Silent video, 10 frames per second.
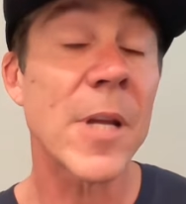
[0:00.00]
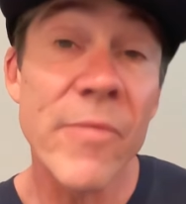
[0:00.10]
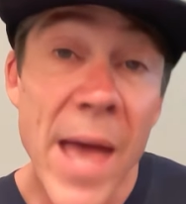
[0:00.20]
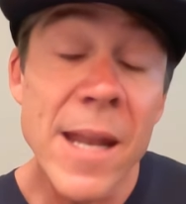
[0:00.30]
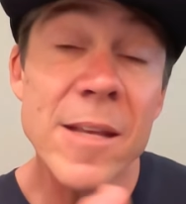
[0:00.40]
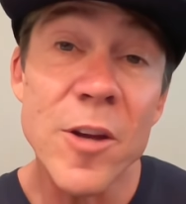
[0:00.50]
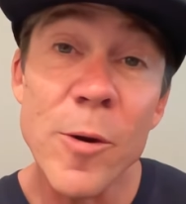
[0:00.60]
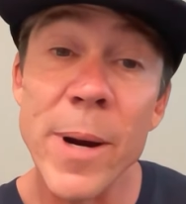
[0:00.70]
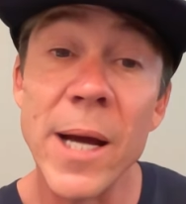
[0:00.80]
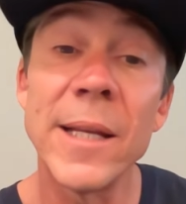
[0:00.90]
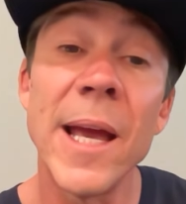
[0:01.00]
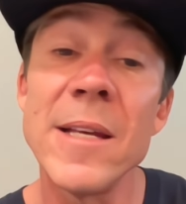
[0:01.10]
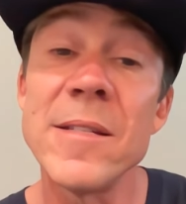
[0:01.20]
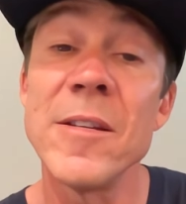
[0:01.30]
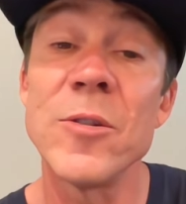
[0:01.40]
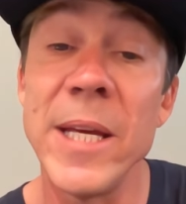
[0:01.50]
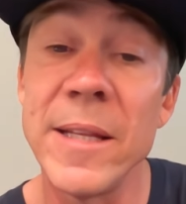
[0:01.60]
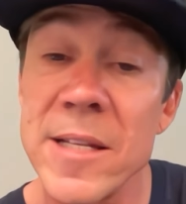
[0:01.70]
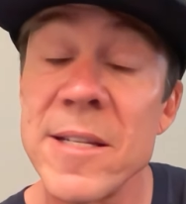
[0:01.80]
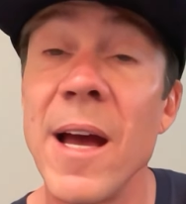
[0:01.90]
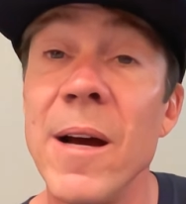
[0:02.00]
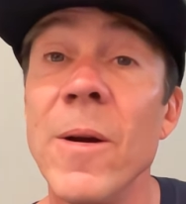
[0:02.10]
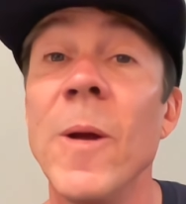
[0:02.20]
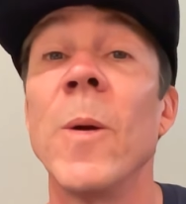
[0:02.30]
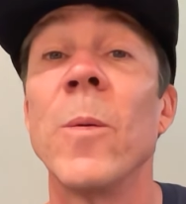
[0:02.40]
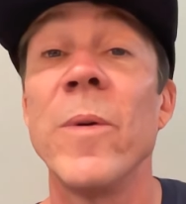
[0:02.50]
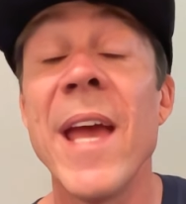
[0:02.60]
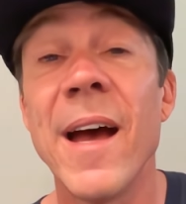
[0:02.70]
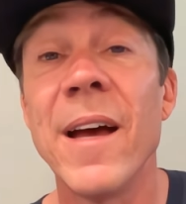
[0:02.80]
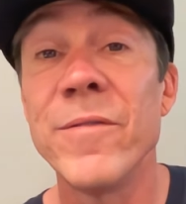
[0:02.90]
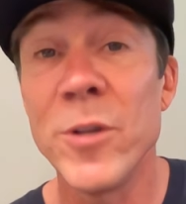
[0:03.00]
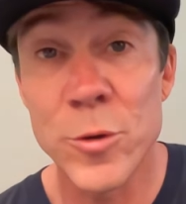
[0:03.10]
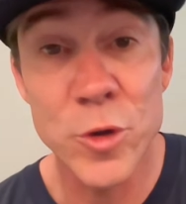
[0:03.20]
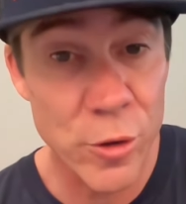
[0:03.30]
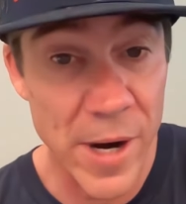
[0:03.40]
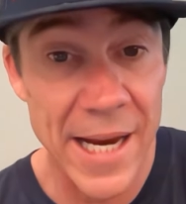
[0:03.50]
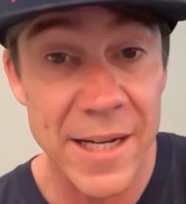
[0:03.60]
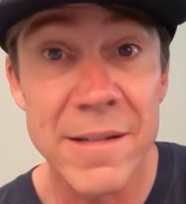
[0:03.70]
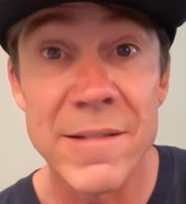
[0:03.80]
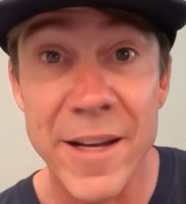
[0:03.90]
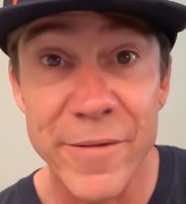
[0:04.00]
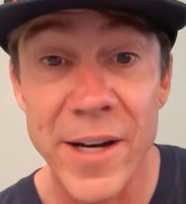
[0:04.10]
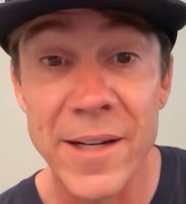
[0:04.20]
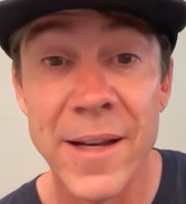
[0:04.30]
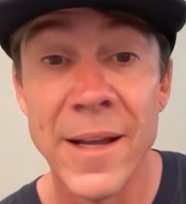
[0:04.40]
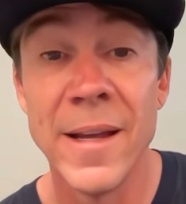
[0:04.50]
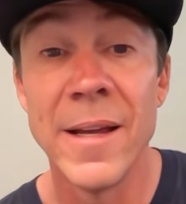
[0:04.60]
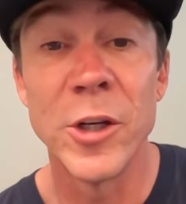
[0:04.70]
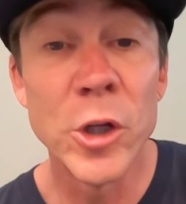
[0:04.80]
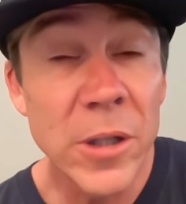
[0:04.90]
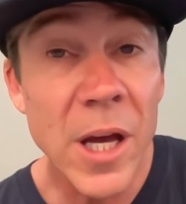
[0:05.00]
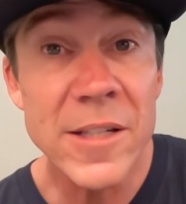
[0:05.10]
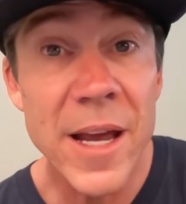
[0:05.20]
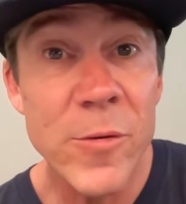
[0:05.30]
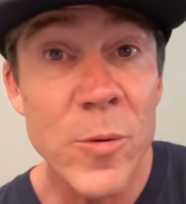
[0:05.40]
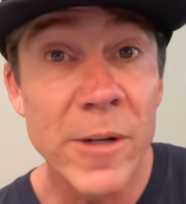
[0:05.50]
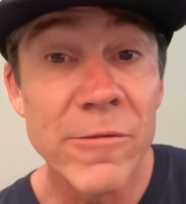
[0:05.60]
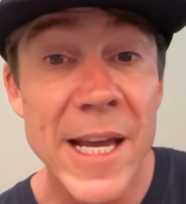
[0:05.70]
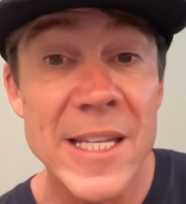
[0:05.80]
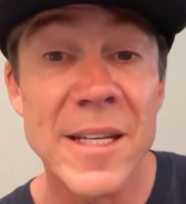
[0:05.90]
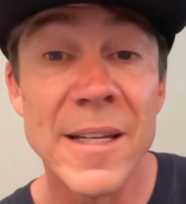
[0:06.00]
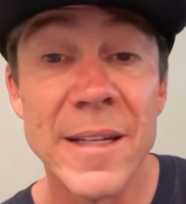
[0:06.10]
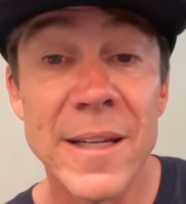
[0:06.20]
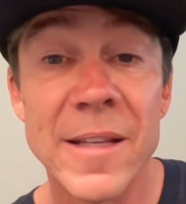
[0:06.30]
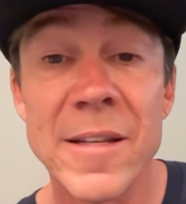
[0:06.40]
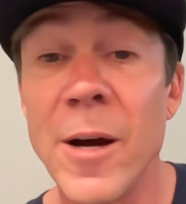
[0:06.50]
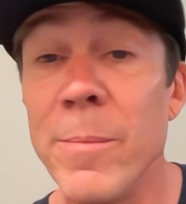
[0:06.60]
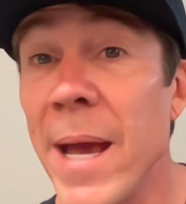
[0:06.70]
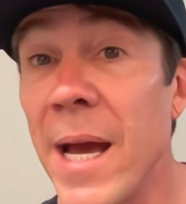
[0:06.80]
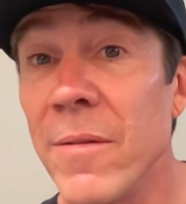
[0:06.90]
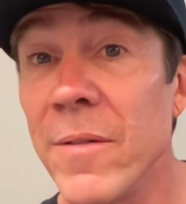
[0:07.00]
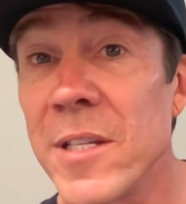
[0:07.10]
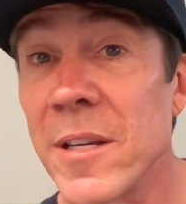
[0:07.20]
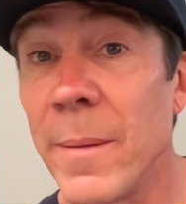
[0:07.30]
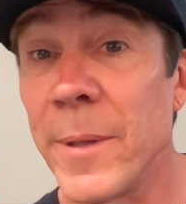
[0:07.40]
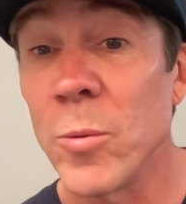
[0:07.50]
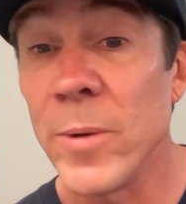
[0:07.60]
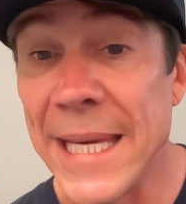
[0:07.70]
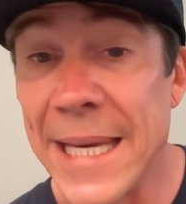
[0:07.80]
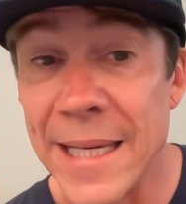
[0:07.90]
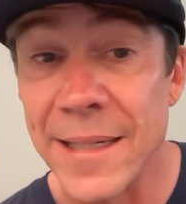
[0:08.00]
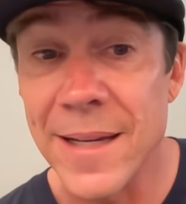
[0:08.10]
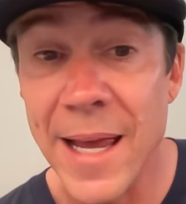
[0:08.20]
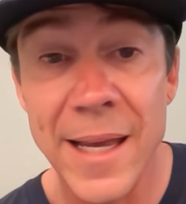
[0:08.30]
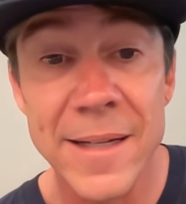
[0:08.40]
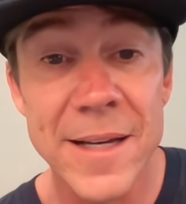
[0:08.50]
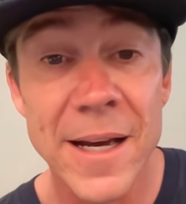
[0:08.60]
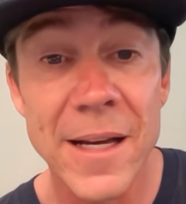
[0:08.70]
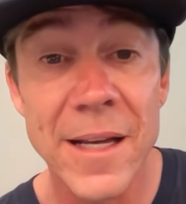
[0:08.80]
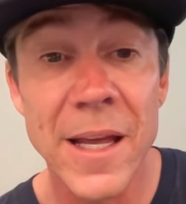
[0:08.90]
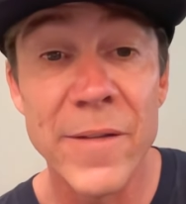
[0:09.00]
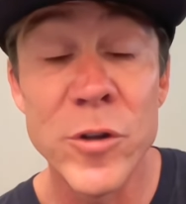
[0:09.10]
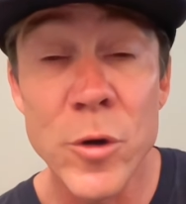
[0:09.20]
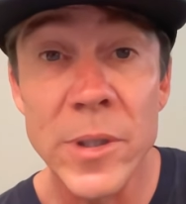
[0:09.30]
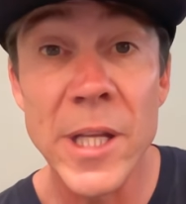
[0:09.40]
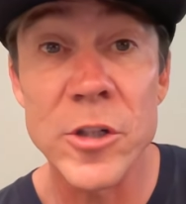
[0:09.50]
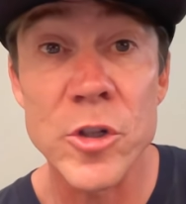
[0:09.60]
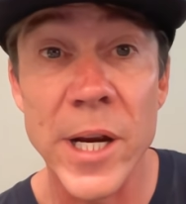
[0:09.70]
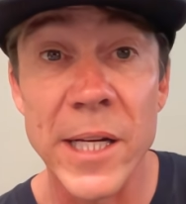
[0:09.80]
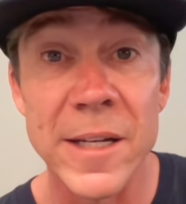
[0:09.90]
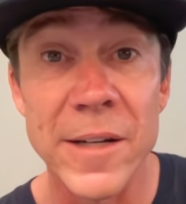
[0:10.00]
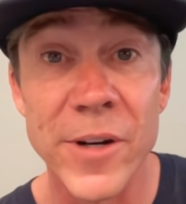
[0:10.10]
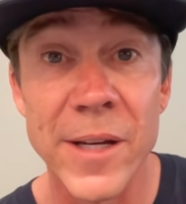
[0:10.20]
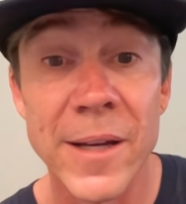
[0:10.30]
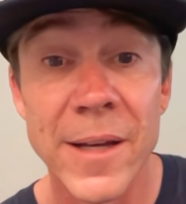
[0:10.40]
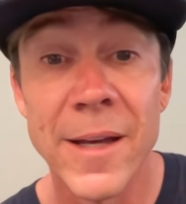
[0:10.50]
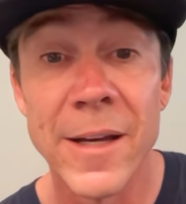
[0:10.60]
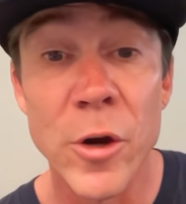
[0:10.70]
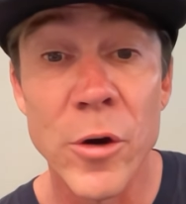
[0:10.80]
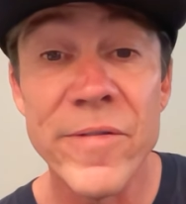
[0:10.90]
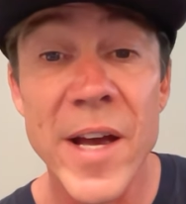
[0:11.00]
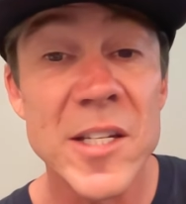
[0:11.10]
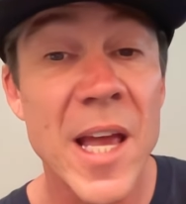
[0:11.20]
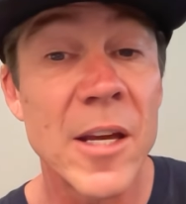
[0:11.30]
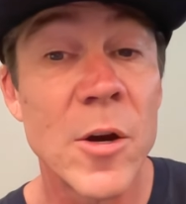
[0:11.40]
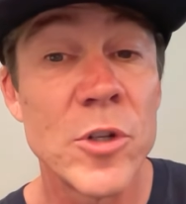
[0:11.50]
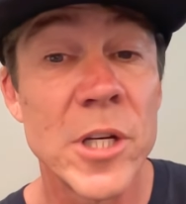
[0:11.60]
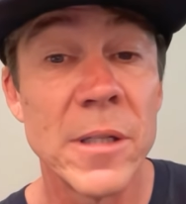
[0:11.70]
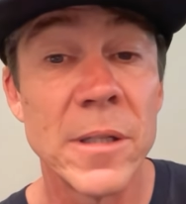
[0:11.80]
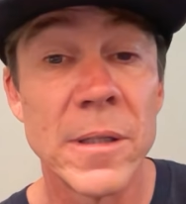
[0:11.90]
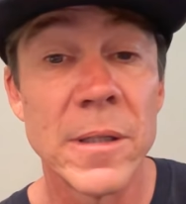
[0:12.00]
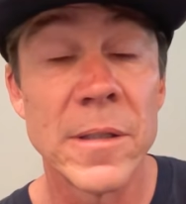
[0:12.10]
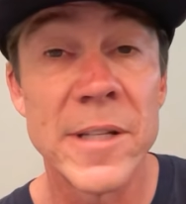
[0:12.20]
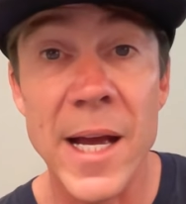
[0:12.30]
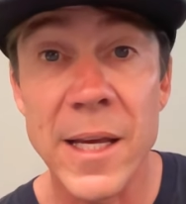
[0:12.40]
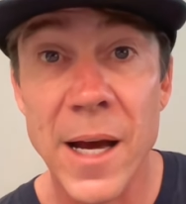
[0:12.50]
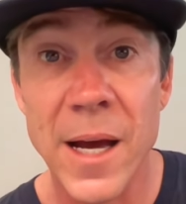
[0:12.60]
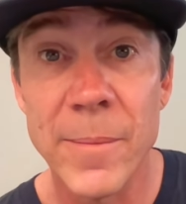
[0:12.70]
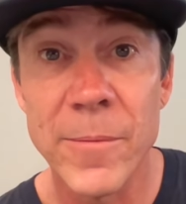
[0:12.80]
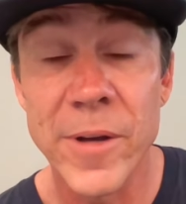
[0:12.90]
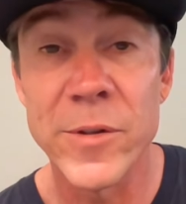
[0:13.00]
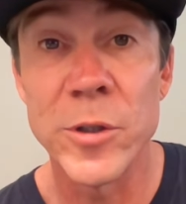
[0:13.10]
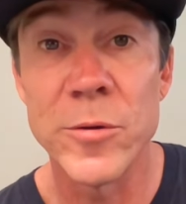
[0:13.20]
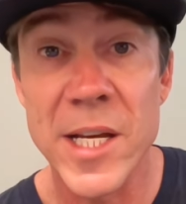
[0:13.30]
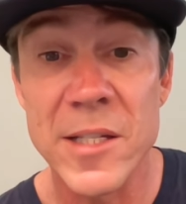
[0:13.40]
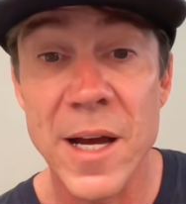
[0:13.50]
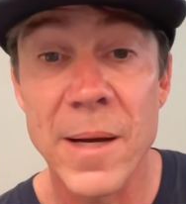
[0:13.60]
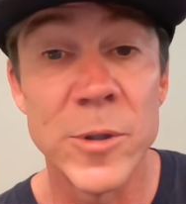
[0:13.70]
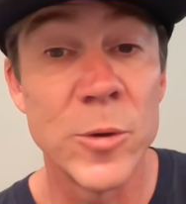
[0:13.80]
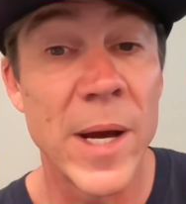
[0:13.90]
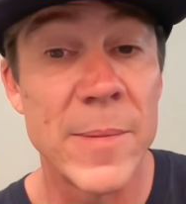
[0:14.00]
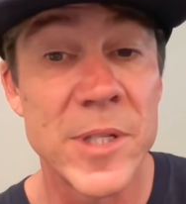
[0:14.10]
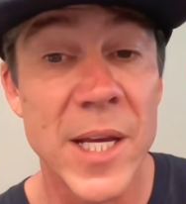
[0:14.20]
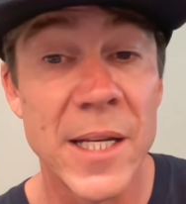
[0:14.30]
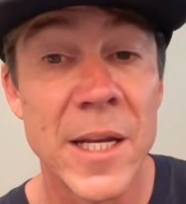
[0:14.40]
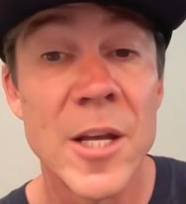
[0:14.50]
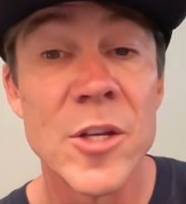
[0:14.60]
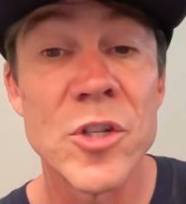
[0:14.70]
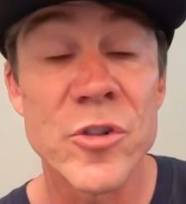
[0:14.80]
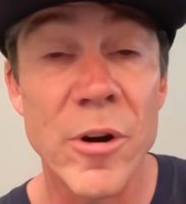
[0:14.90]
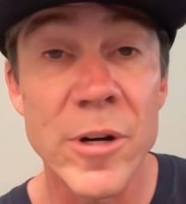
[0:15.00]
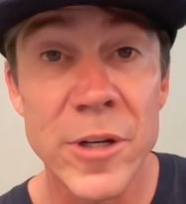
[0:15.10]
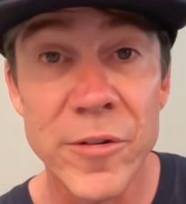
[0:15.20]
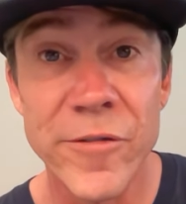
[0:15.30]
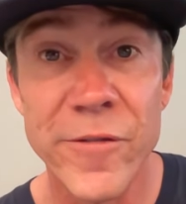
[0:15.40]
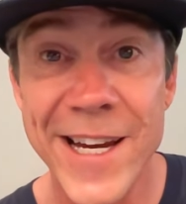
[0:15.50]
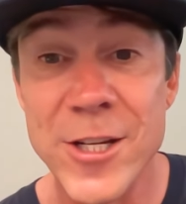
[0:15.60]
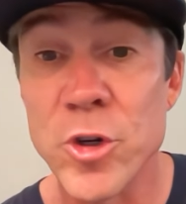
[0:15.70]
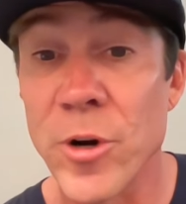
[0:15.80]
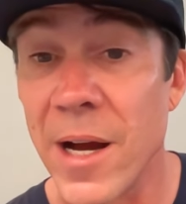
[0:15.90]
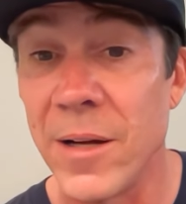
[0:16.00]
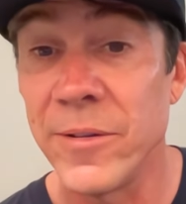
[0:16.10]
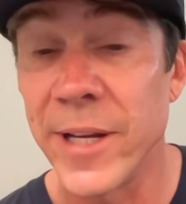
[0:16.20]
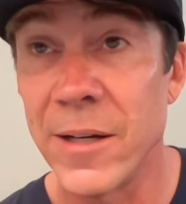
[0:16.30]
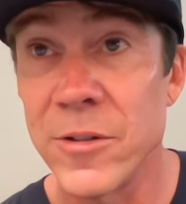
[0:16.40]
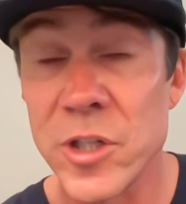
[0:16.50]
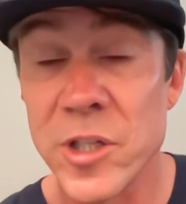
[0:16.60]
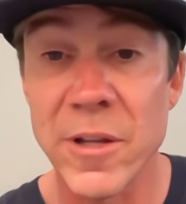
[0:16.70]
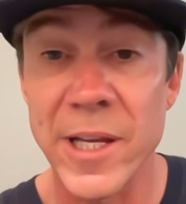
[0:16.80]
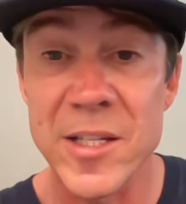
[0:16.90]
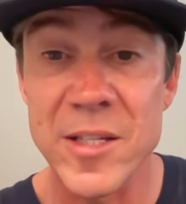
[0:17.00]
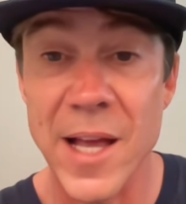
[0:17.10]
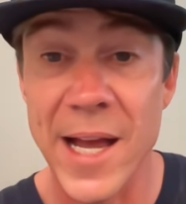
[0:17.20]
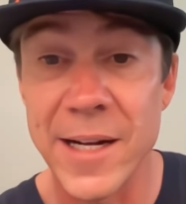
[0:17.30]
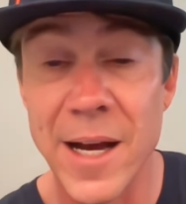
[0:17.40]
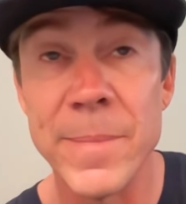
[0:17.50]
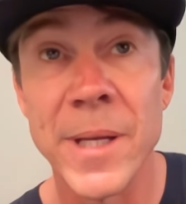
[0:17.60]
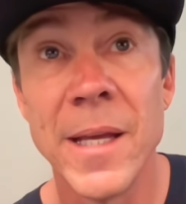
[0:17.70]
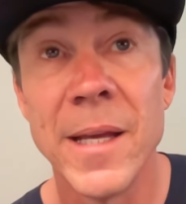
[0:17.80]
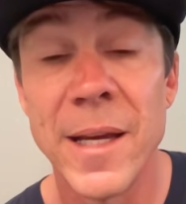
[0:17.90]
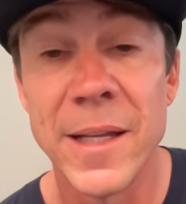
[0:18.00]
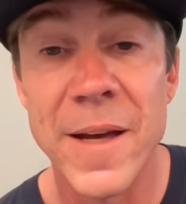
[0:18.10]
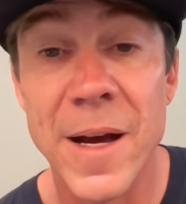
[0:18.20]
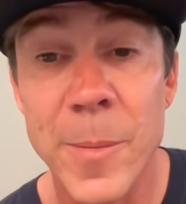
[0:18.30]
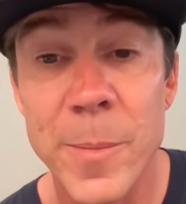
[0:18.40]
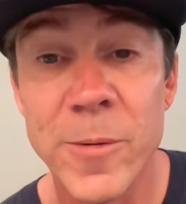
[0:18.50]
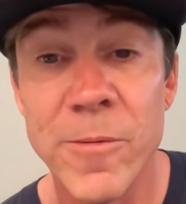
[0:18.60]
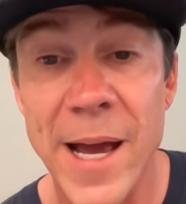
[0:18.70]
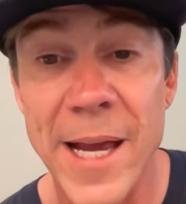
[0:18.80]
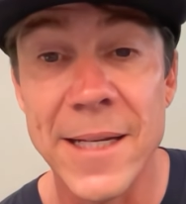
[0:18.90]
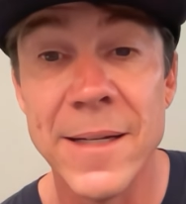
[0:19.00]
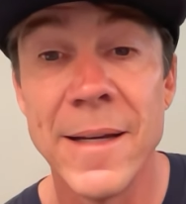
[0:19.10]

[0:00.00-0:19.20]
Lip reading: that is our podcast this week. That's how we have you train different. Good luck to everyone racing at the Unbound this coming weekend. And if you would like to train different, go to FastCatCoaching.com. We have a new desktop, new website. Start your free trial now. Just click sign up in the upper right.